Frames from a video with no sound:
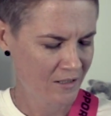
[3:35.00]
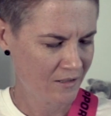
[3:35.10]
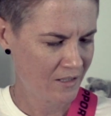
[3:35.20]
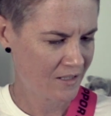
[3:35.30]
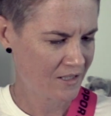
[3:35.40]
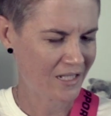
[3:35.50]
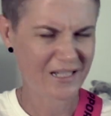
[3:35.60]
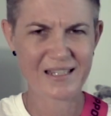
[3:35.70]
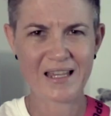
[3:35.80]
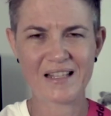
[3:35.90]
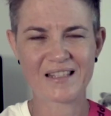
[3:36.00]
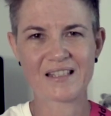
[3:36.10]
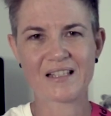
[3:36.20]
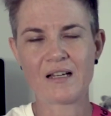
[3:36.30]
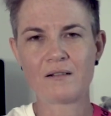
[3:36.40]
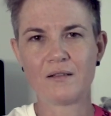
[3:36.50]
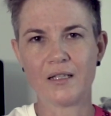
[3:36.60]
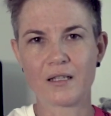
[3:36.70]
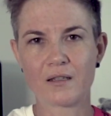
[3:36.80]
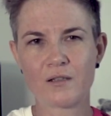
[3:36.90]
their guitars that scale
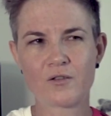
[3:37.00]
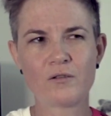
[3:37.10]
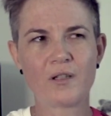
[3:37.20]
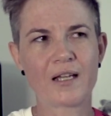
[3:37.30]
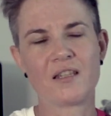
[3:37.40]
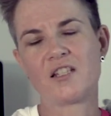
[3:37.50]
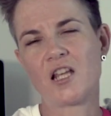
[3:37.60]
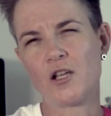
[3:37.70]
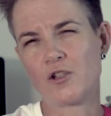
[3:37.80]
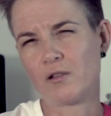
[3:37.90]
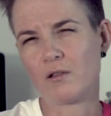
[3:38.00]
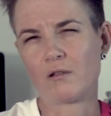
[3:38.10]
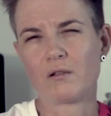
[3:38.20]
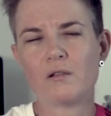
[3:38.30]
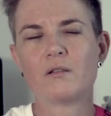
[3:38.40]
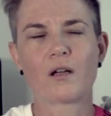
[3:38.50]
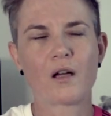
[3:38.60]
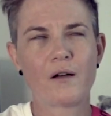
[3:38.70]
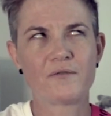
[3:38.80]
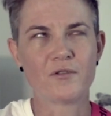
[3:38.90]
length. I do like the tension though, like I
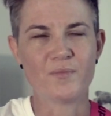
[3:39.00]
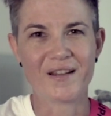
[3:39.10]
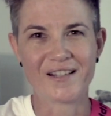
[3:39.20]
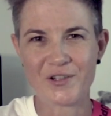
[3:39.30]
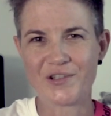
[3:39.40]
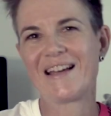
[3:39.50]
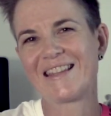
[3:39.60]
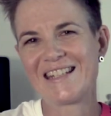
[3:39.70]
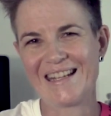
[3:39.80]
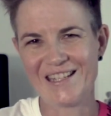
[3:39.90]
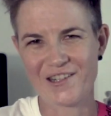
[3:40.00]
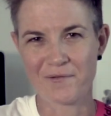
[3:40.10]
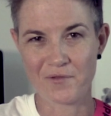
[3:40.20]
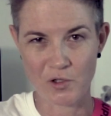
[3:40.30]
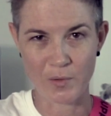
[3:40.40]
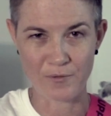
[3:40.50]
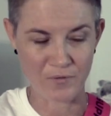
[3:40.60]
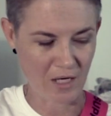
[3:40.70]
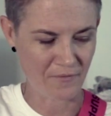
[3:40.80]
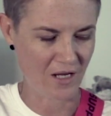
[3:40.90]
have to admit, I do like the tension of the
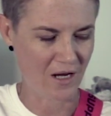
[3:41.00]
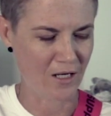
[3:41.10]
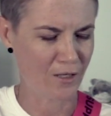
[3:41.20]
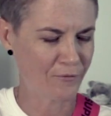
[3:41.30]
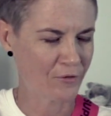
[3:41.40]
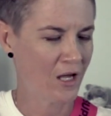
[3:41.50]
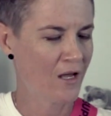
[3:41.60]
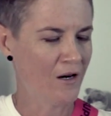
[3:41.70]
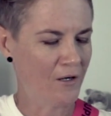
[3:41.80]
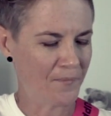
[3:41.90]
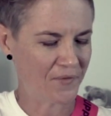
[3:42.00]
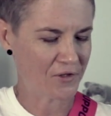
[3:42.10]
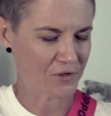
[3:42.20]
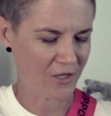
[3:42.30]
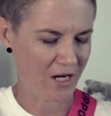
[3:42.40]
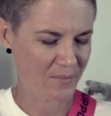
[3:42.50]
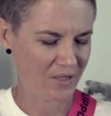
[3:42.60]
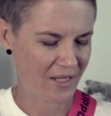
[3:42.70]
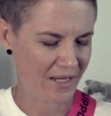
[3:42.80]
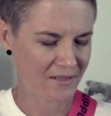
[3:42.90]
25.5 on the Strat,
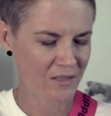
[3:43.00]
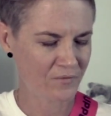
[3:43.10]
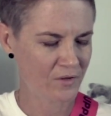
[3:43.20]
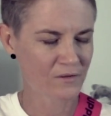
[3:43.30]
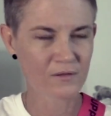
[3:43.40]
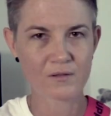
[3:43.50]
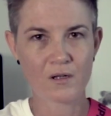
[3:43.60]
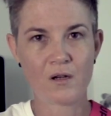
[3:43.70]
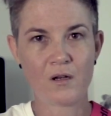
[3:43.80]
but that just feels